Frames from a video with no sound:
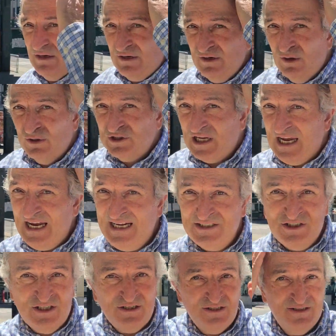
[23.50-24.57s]
Notice the hair
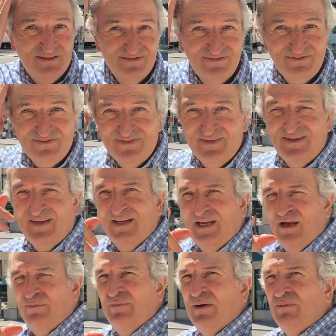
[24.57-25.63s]
gel.
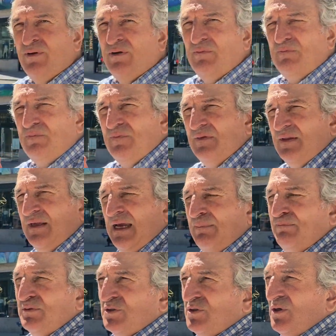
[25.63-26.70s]
Remember the
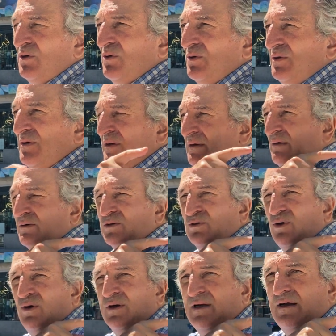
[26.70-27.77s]
episode I was
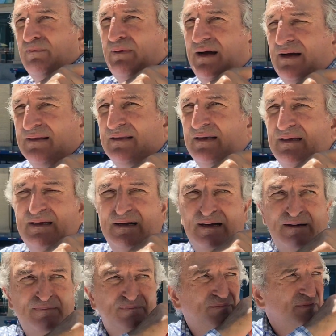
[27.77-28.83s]
talking about the
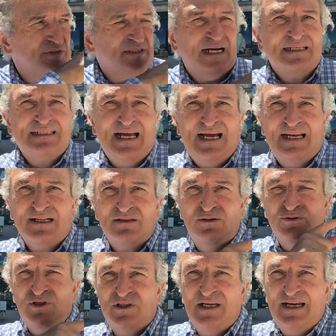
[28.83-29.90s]
Titanic,
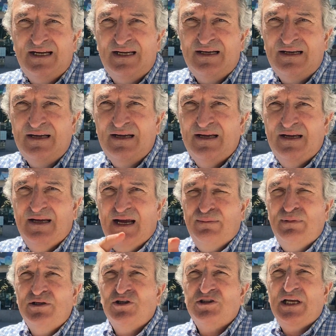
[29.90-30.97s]
Lusitania? I
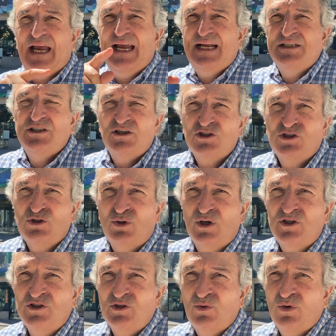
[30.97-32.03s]
mentioned the hair gel
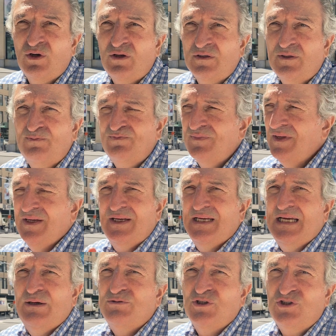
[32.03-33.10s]
shortage in the world.
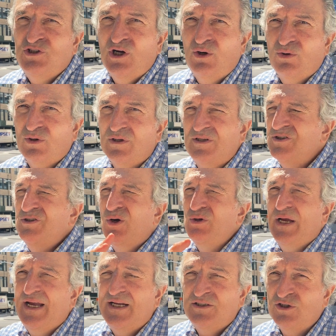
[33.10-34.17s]
It was a joke. There's no
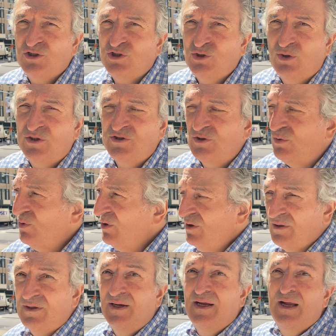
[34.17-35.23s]
hair gel shortage in the
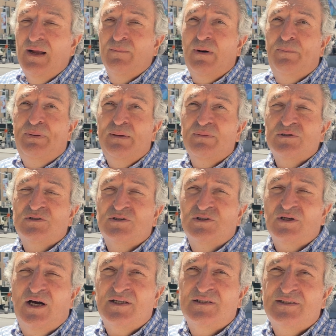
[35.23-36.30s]
world. But people
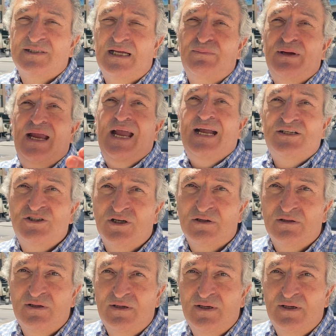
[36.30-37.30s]
started sending me hair gel.